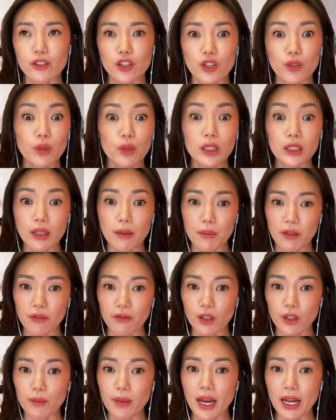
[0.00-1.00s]
She wouldn't let me
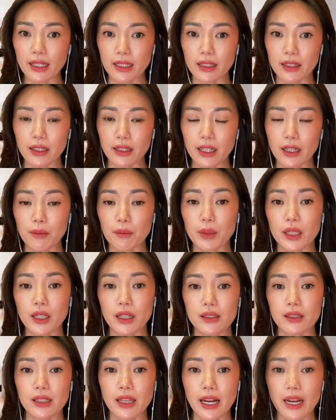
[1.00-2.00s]
film anything
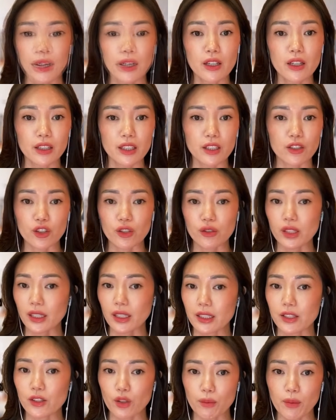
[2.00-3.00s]
because she's
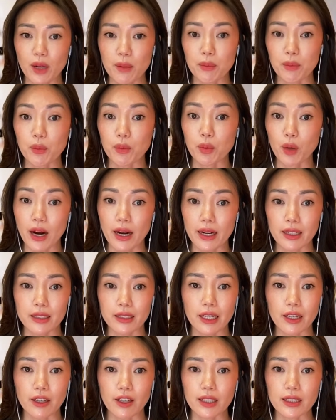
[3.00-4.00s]
like, these are my
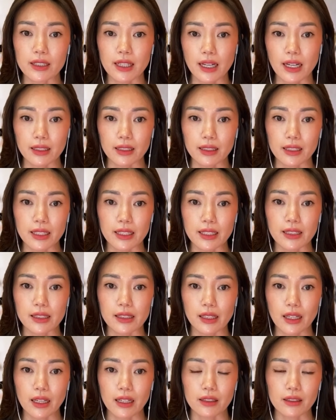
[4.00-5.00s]
proprietary
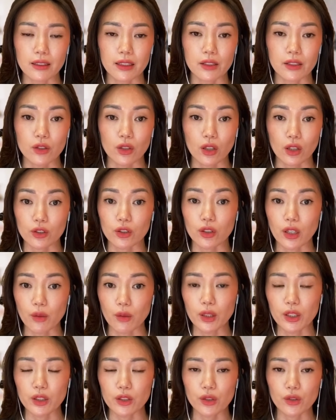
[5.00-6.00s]
techniques. And this doctor I
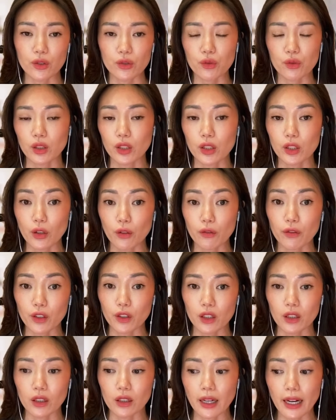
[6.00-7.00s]
went to is really known for
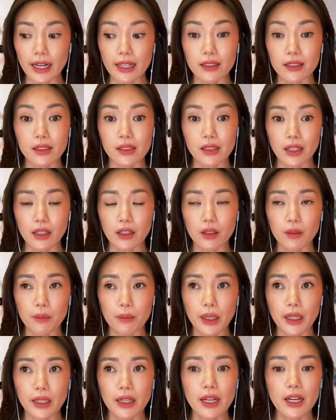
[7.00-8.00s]
her hand skill.
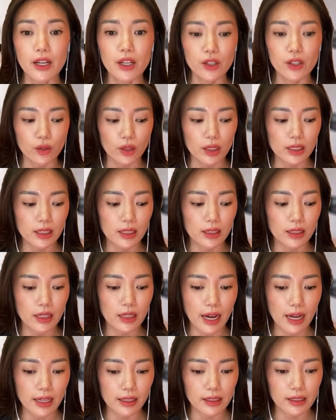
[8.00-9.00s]
But so I did
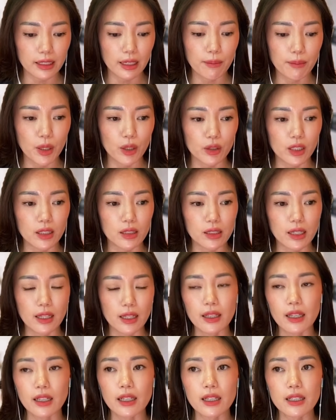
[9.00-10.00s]
that, the skin Botox,
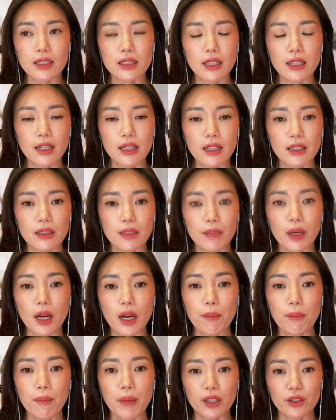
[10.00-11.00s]
and then I did
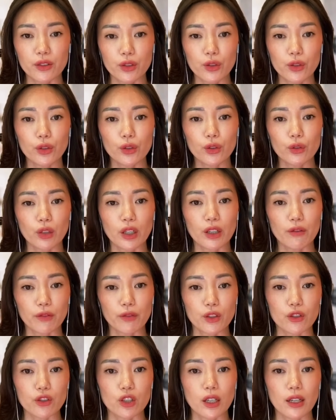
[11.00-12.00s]
a medical grade
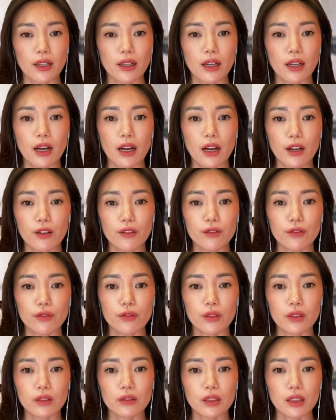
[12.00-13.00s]
version
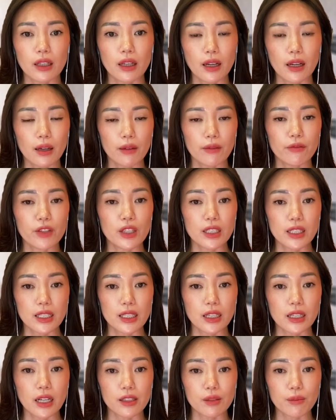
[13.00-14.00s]
of the
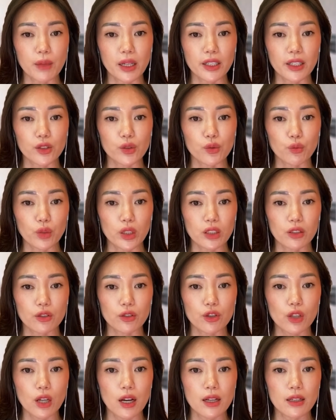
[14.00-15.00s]
VT Cosmetics Riedel
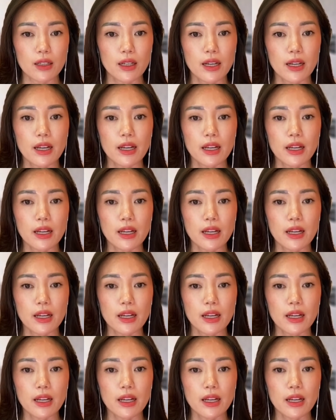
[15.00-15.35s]
shot.